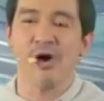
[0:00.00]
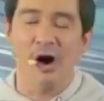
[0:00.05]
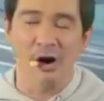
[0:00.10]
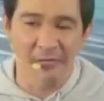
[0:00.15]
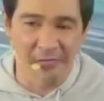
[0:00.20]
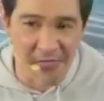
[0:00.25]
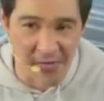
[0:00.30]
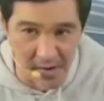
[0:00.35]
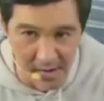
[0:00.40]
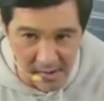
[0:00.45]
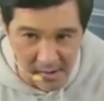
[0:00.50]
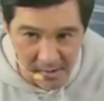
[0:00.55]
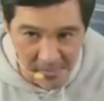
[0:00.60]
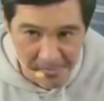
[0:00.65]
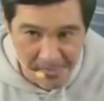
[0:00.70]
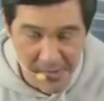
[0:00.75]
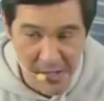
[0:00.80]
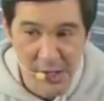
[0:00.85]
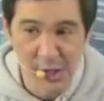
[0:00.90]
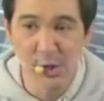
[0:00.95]
to
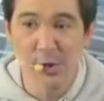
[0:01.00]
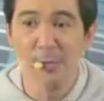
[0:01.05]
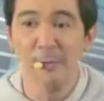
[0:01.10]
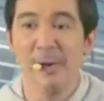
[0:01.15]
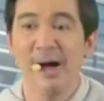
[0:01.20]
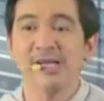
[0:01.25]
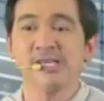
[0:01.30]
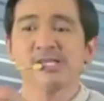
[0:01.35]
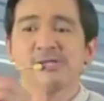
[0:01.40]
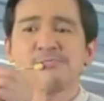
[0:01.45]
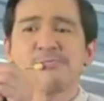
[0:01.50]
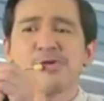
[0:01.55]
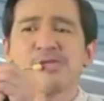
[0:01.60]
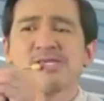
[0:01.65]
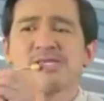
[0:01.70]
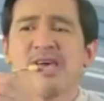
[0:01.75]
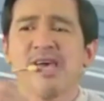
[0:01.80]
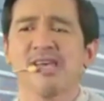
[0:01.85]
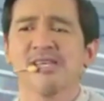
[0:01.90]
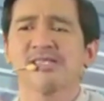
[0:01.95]
offer. You must
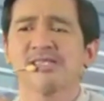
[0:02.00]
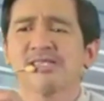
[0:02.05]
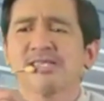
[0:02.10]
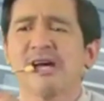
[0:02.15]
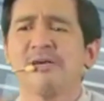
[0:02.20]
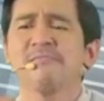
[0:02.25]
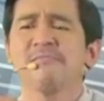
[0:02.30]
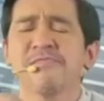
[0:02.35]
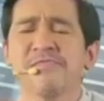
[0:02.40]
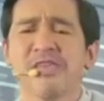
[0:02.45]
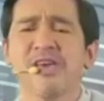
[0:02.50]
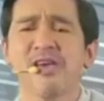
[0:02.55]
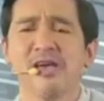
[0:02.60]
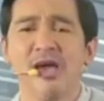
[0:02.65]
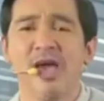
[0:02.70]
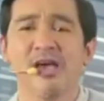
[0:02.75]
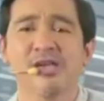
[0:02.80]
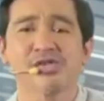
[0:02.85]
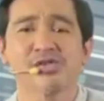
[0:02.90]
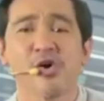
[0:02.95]
possess
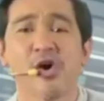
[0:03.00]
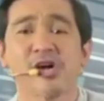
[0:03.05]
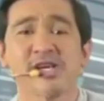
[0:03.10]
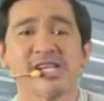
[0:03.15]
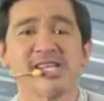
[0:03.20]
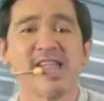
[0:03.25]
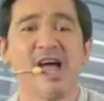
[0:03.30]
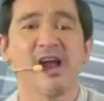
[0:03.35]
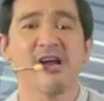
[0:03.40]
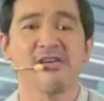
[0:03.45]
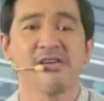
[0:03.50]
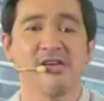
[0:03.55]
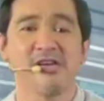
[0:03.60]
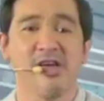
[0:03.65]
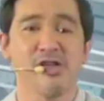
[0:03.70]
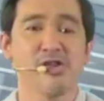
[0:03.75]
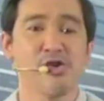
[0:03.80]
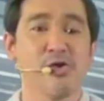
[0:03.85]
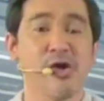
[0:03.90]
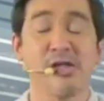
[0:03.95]
something
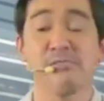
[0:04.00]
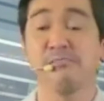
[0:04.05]
extraordinary, and you